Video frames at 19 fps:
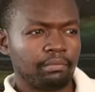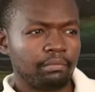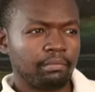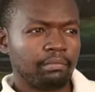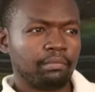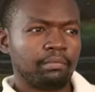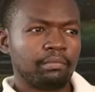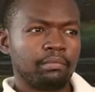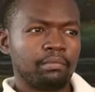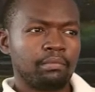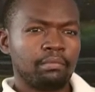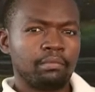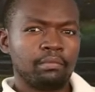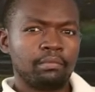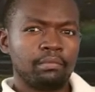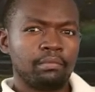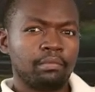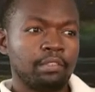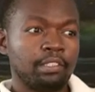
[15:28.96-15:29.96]
at the
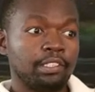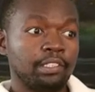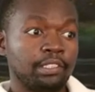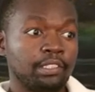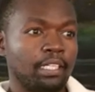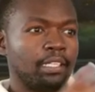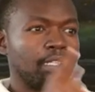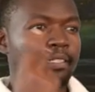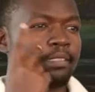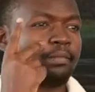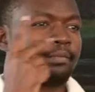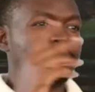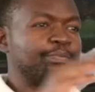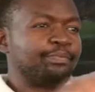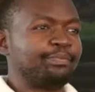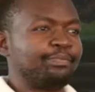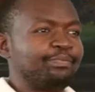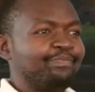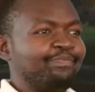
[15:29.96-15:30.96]
hills
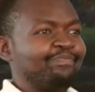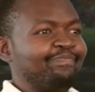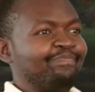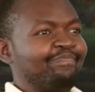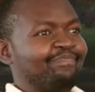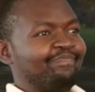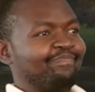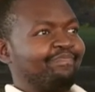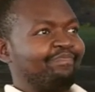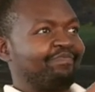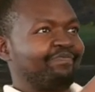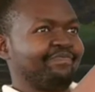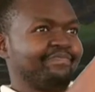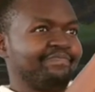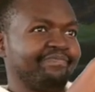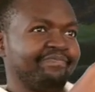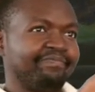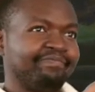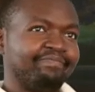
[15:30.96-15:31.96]
the way
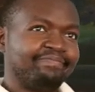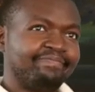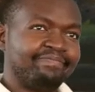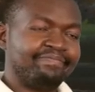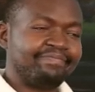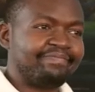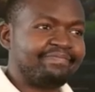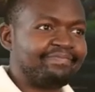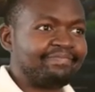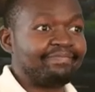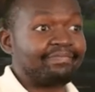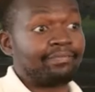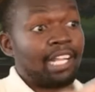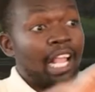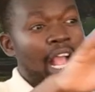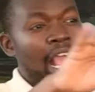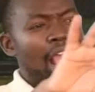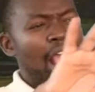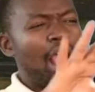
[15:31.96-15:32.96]
they are
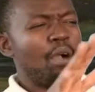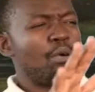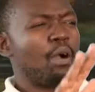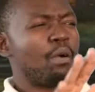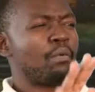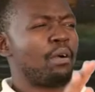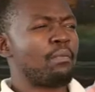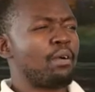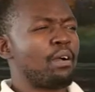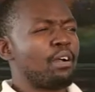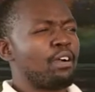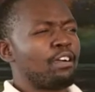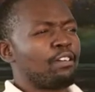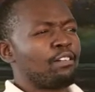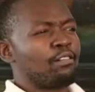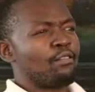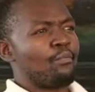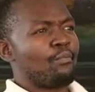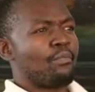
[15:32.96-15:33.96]
overlapping one, and one
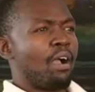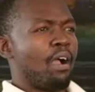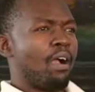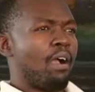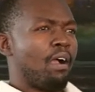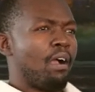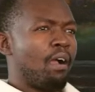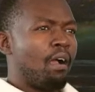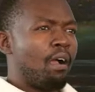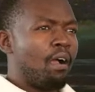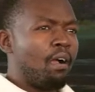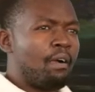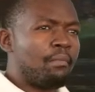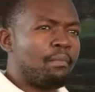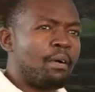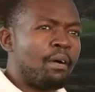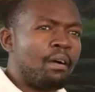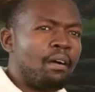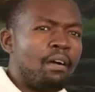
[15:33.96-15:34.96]
after the other,
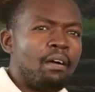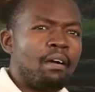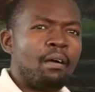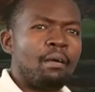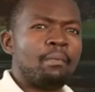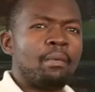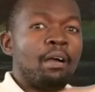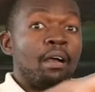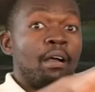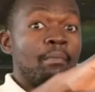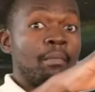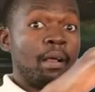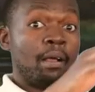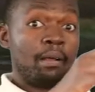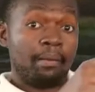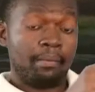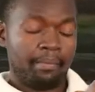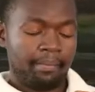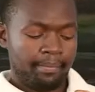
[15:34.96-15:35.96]
the
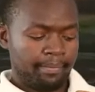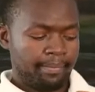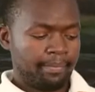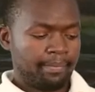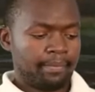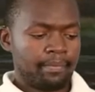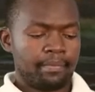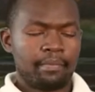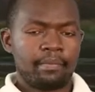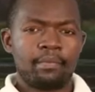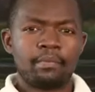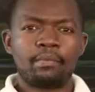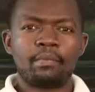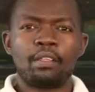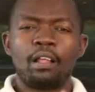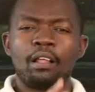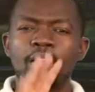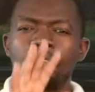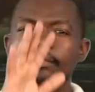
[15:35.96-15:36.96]
trees, the
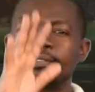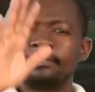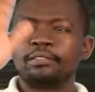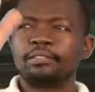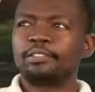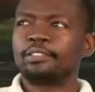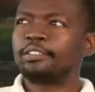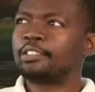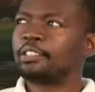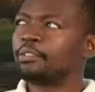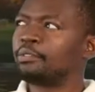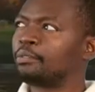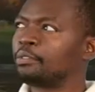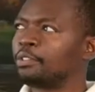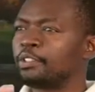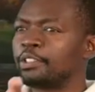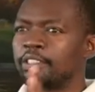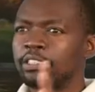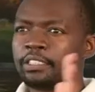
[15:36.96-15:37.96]
sky, that's the